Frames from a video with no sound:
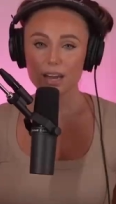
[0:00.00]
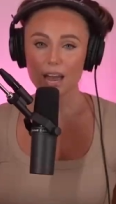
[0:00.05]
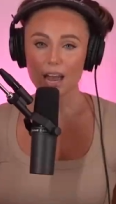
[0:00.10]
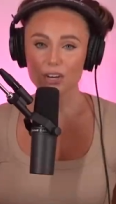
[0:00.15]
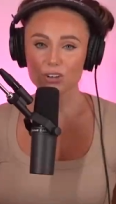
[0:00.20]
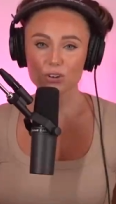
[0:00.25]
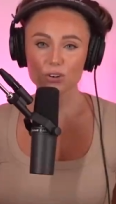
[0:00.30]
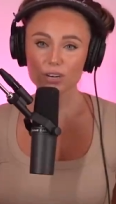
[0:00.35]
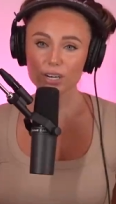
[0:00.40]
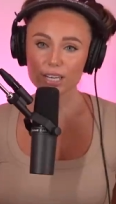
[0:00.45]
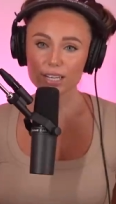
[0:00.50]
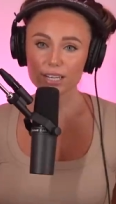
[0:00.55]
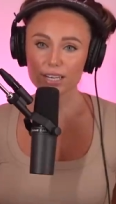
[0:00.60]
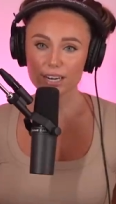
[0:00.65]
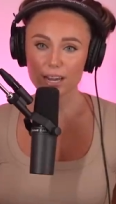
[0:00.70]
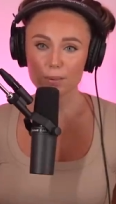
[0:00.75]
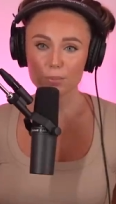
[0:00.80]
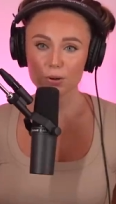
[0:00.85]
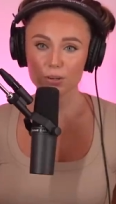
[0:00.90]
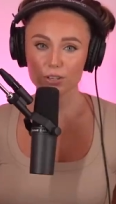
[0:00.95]
And during the
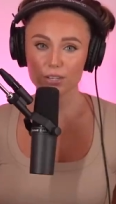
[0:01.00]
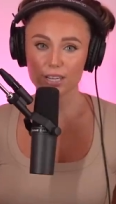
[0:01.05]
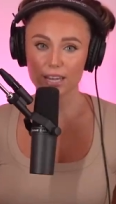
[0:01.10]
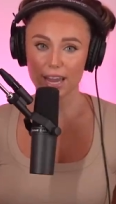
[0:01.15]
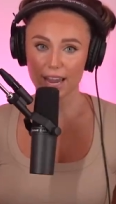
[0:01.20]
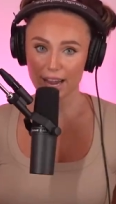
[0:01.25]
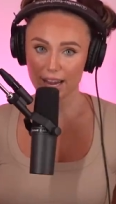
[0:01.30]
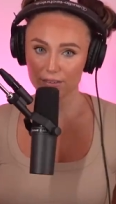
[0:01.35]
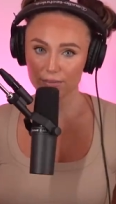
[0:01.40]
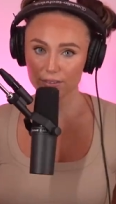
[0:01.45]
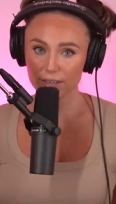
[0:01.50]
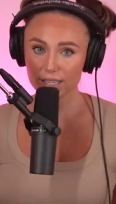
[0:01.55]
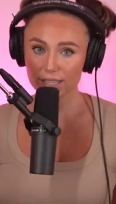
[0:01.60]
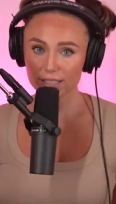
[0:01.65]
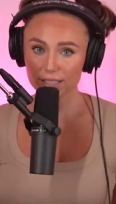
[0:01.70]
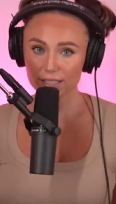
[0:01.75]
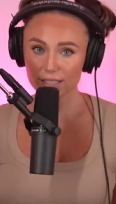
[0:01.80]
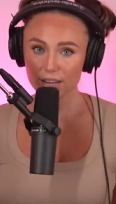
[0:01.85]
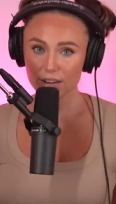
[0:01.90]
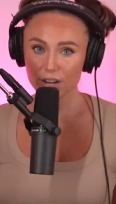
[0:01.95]
neighborhood
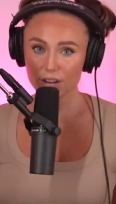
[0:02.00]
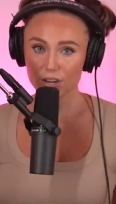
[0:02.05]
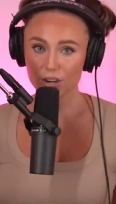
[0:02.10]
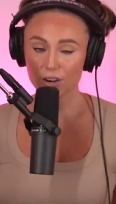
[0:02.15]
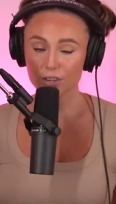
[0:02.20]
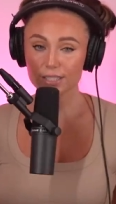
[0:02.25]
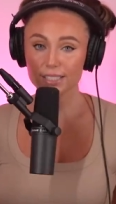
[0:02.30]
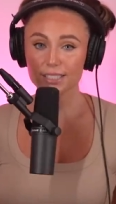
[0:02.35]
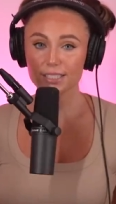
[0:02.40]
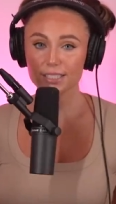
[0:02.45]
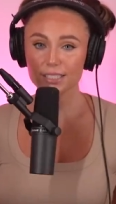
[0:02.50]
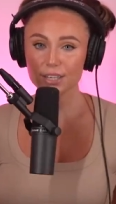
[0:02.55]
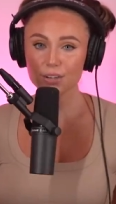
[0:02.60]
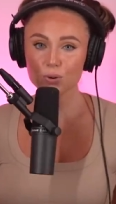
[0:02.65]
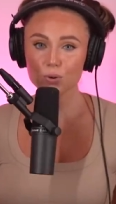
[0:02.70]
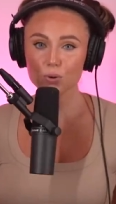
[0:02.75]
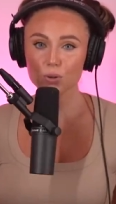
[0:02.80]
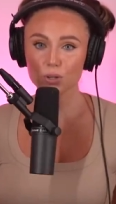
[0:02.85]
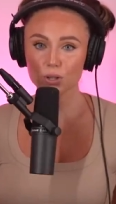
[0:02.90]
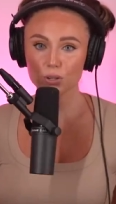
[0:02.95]
canvass, not a
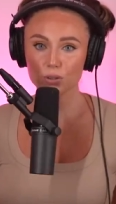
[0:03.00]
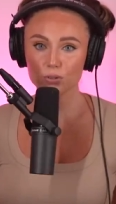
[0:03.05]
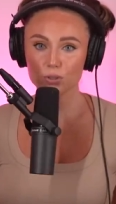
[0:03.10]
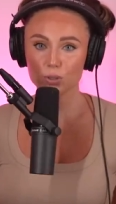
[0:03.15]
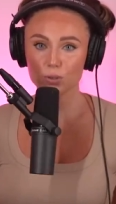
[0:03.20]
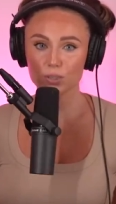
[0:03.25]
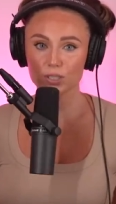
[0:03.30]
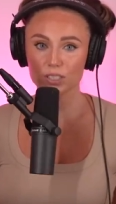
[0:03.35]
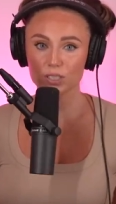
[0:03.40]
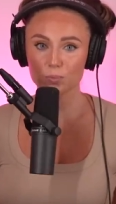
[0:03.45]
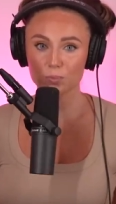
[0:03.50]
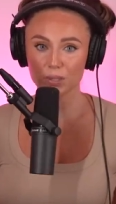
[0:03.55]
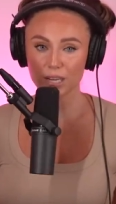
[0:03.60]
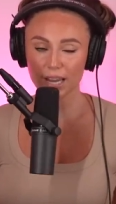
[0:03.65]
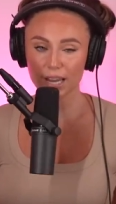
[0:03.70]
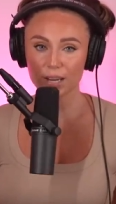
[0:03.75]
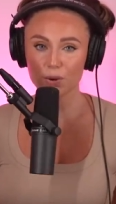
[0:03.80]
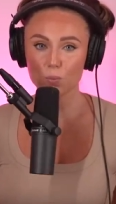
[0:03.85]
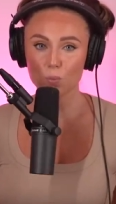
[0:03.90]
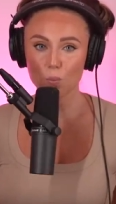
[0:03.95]
single clue to
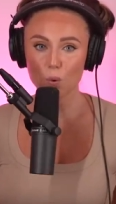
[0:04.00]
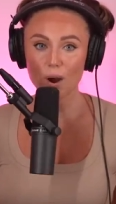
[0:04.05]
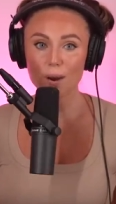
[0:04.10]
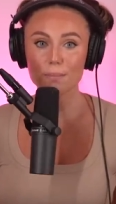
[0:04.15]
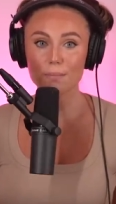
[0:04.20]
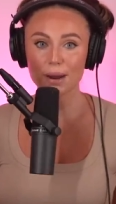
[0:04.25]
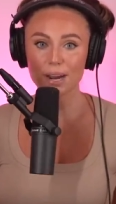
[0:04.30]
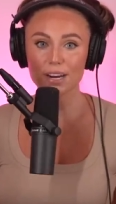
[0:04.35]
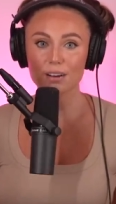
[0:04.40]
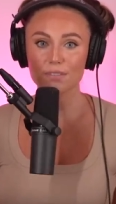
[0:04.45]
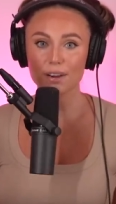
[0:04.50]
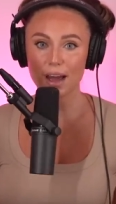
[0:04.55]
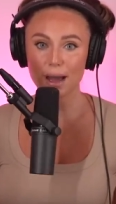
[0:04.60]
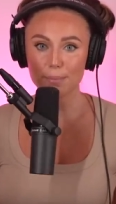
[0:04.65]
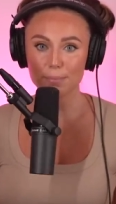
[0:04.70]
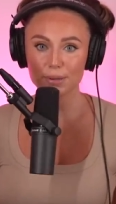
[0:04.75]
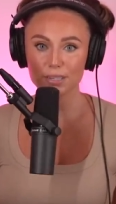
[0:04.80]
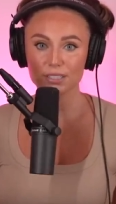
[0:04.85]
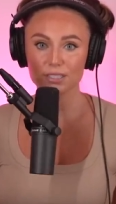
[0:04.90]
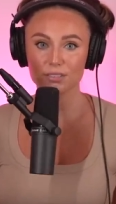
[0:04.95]
explain what might have
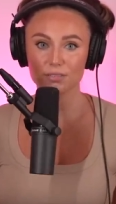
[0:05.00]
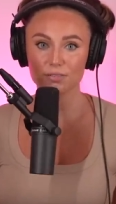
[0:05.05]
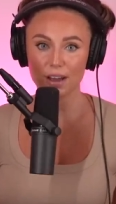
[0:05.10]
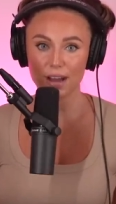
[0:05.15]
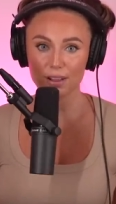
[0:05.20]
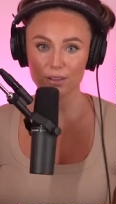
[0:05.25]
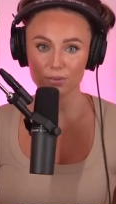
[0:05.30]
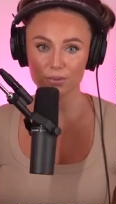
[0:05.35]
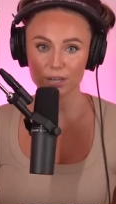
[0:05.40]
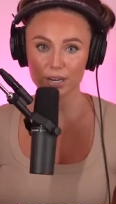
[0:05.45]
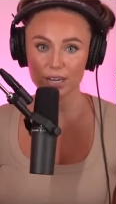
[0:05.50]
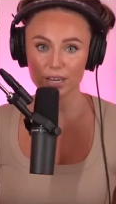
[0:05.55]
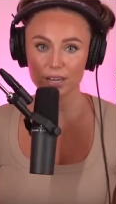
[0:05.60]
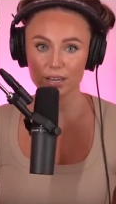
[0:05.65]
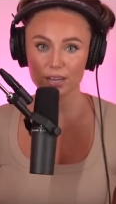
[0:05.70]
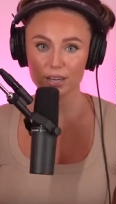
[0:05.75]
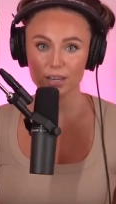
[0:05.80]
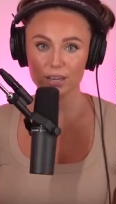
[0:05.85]
happened to Valiree.